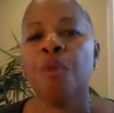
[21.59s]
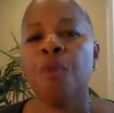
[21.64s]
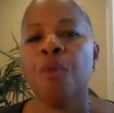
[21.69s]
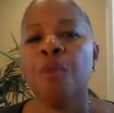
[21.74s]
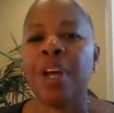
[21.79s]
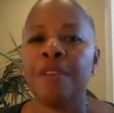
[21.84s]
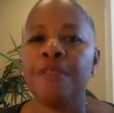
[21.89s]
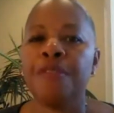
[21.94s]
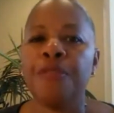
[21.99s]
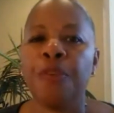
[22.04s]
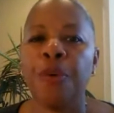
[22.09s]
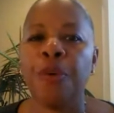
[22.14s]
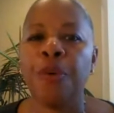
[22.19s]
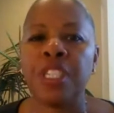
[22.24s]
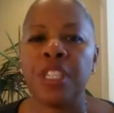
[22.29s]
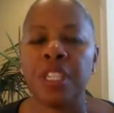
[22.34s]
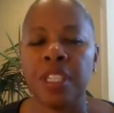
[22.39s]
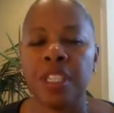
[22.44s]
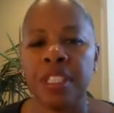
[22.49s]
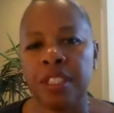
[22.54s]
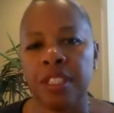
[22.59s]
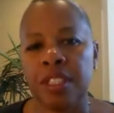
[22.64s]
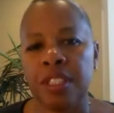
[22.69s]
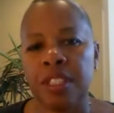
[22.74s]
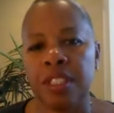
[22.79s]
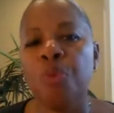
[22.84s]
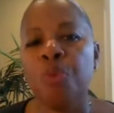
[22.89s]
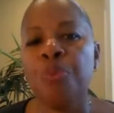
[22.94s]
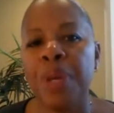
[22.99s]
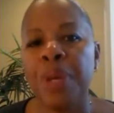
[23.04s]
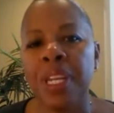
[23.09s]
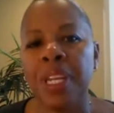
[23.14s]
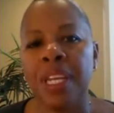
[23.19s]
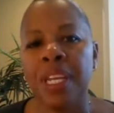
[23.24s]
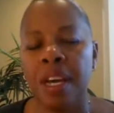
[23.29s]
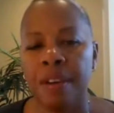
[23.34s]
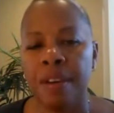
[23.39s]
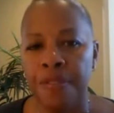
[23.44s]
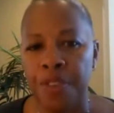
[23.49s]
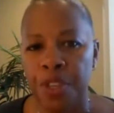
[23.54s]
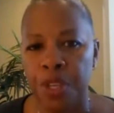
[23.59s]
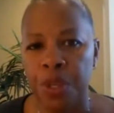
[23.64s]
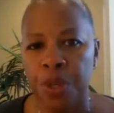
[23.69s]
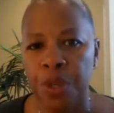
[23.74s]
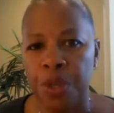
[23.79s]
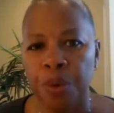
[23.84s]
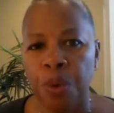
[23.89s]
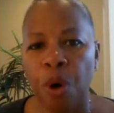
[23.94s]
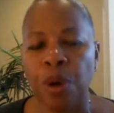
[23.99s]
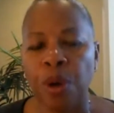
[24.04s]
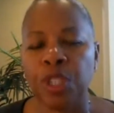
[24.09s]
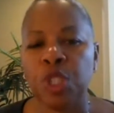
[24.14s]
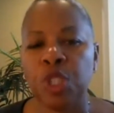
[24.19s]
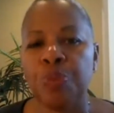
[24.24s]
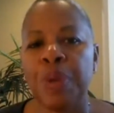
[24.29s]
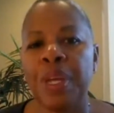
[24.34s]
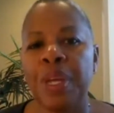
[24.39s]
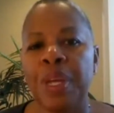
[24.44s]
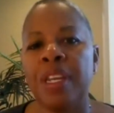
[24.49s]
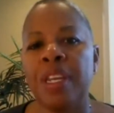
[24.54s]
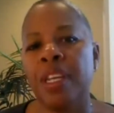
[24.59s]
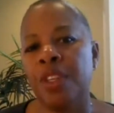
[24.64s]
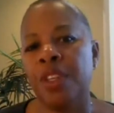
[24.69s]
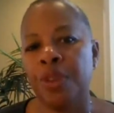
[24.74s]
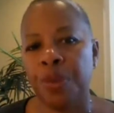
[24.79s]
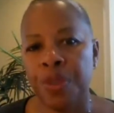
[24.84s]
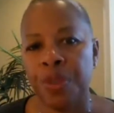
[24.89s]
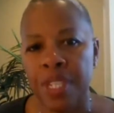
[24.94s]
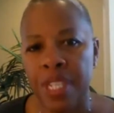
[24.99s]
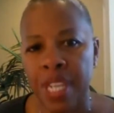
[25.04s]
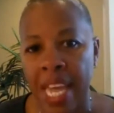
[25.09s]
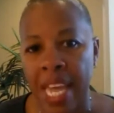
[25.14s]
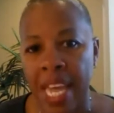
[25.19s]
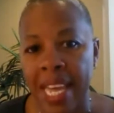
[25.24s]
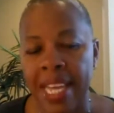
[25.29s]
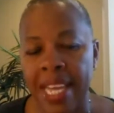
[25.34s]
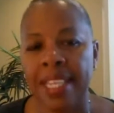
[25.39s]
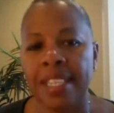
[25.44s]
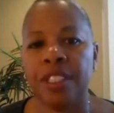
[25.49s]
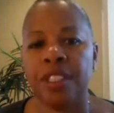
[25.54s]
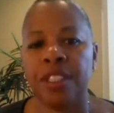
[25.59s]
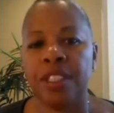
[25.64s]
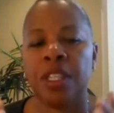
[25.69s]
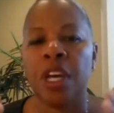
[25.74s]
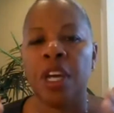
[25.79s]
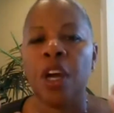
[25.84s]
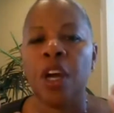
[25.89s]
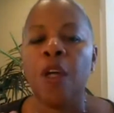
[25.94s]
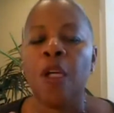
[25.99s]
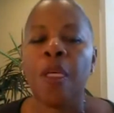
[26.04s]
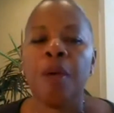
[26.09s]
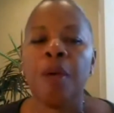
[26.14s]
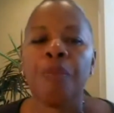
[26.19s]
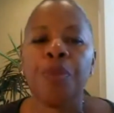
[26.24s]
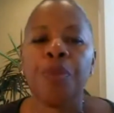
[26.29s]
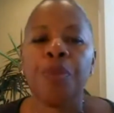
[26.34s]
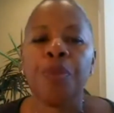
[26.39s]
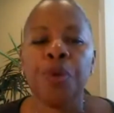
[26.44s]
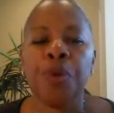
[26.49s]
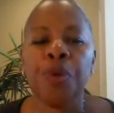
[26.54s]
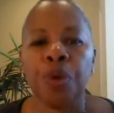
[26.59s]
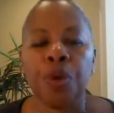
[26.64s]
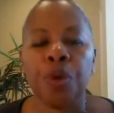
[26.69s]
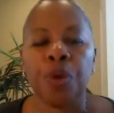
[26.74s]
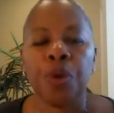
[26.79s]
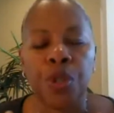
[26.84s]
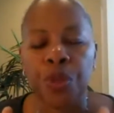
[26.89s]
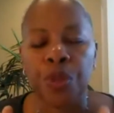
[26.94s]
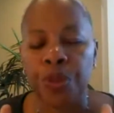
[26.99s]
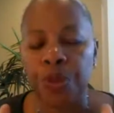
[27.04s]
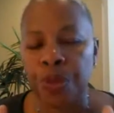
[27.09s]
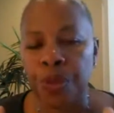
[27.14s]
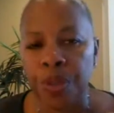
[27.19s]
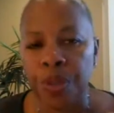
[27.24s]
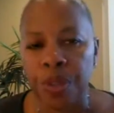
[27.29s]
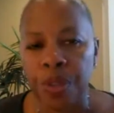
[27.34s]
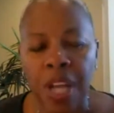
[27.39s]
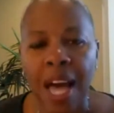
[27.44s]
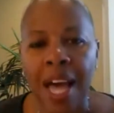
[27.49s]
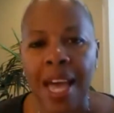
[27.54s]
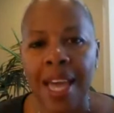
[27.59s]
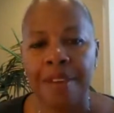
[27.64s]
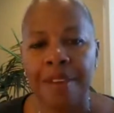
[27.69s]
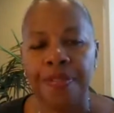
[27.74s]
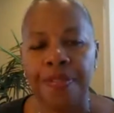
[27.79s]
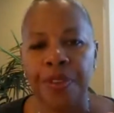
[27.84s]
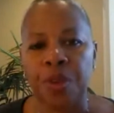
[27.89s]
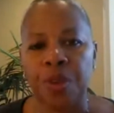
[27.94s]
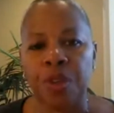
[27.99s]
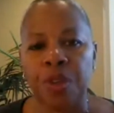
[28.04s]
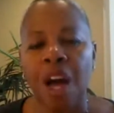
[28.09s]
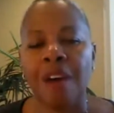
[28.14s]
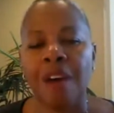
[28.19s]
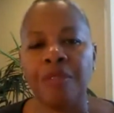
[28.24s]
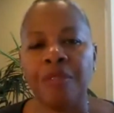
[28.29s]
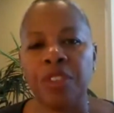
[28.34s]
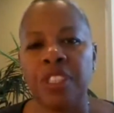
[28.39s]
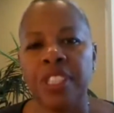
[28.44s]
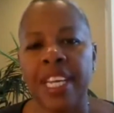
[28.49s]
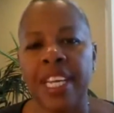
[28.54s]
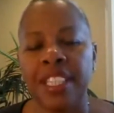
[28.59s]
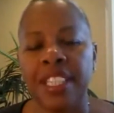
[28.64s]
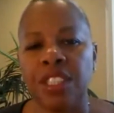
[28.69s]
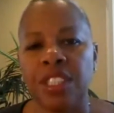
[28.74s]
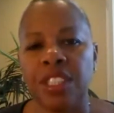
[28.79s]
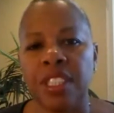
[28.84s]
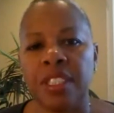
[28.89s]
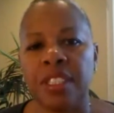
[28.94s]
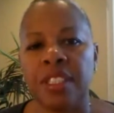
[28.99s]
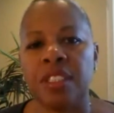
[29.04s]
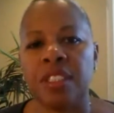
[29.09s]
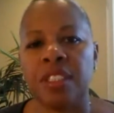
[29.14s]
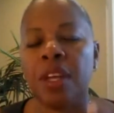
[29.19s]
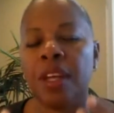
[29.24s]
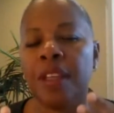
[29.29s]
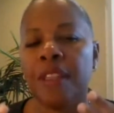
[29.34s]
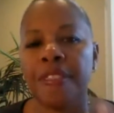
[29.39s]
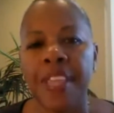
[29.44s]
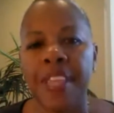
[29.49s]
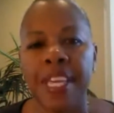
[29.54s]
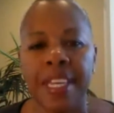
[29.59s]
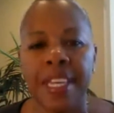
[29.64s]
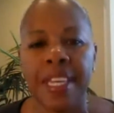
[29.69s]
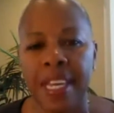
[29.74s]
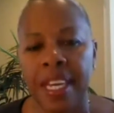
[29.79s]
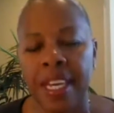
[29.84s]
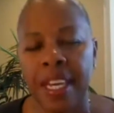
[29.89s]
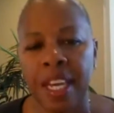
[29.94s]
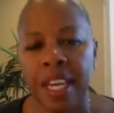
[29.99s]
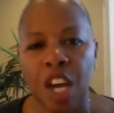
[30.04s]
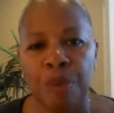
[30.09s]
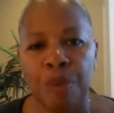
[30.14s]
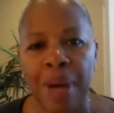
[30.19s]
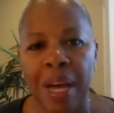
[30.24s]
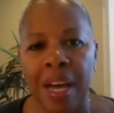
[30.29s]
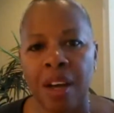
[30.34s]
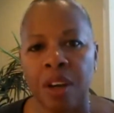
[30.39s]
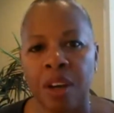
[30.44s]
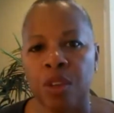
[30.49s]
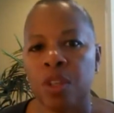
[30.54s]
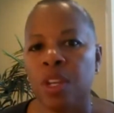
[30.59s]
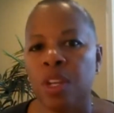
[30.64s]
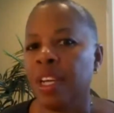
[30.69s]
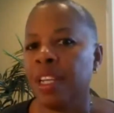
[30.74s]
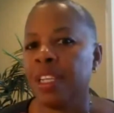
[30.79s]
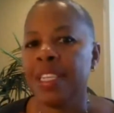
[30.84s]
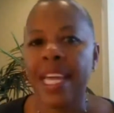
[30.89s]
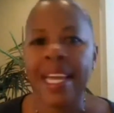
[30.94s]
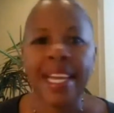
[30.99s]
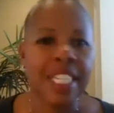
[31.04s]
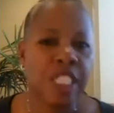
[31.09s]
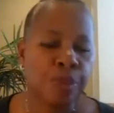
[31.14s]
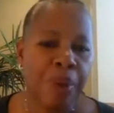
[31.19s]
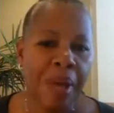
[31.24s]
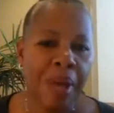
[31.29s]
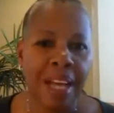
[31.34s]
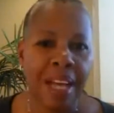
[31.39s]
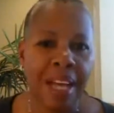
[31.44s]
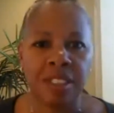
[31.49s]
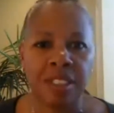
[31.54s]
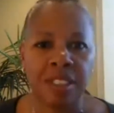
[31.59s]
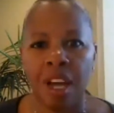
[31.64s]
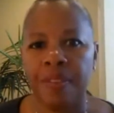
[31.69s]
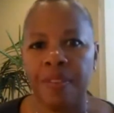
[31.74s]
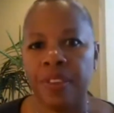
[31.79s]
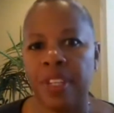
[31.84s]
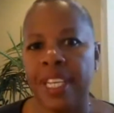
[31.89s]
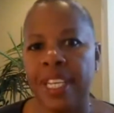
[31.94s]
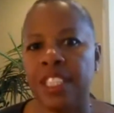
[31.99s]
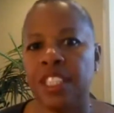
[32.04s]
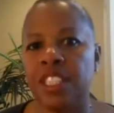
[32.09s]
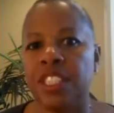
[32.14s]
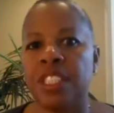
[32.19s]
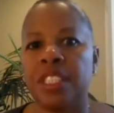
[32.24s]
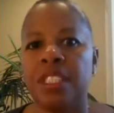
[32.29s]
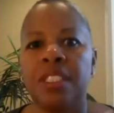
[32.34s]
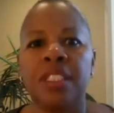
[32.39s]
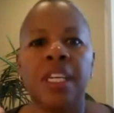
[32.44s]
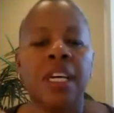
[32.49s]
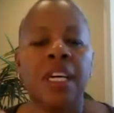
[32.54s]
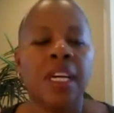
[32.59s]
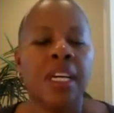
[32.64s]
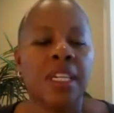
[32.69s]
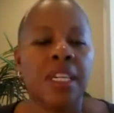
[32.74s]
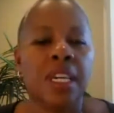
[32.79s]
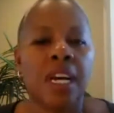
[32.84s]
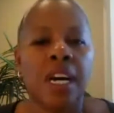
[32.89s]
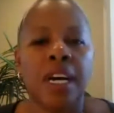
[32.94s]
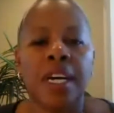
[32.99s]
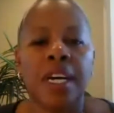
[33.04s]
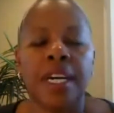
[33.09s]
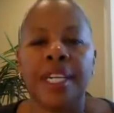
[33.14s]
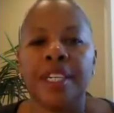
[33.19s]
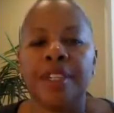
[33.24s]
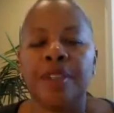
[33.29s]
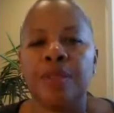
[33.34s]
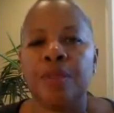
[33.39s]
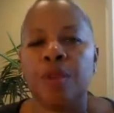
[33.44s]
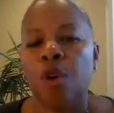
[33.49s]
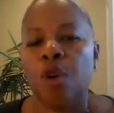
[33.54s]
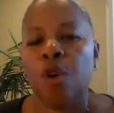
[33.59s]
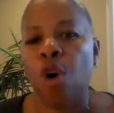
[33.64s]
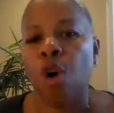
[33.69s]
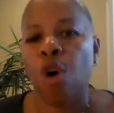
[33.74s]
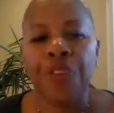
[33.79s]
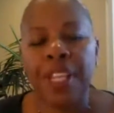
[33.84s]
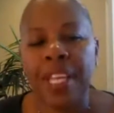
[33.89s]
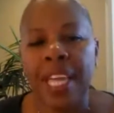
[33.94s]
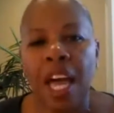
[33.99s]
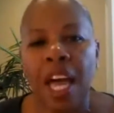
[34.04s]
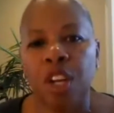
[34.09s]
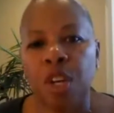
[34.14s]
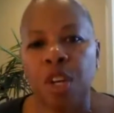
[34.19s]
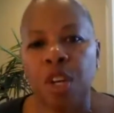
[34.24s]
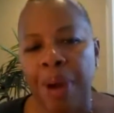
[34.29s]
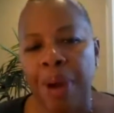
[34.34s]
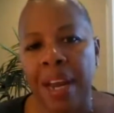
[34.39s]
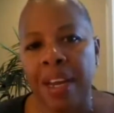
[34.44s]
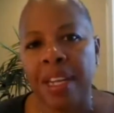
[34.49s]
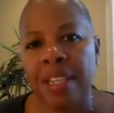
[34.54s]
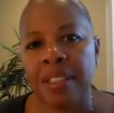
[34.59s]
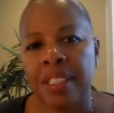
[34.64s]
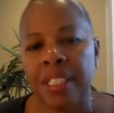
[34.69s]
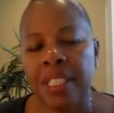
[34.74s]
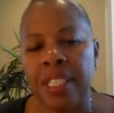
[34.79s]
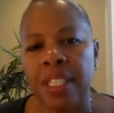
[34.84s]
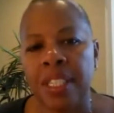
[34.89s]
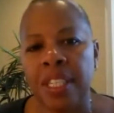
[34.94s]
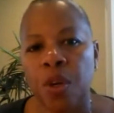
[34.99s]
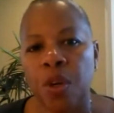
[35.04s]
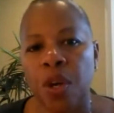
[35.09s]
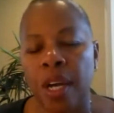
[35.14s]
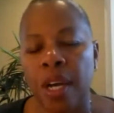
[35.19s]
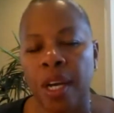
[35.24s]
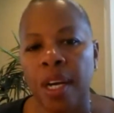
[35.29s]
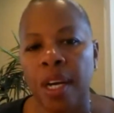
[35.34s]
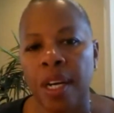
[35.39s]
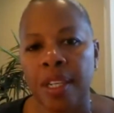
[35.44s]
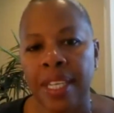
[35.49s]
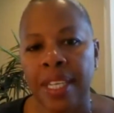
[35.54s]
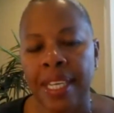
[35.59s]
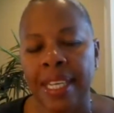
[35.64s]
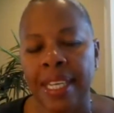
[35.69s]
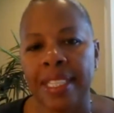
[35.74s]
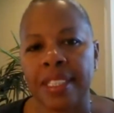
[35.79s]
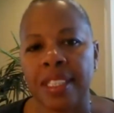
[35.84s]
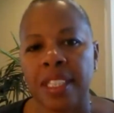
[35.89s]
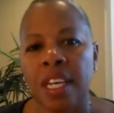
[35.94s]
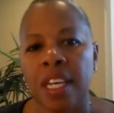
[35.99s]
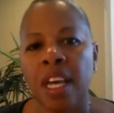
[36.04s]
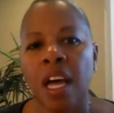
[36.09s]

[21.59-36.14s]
But unfortunately, so many of you are spending your days, your life, your conversations thinking about days past ovulation, over-the-counter pregnancy kits.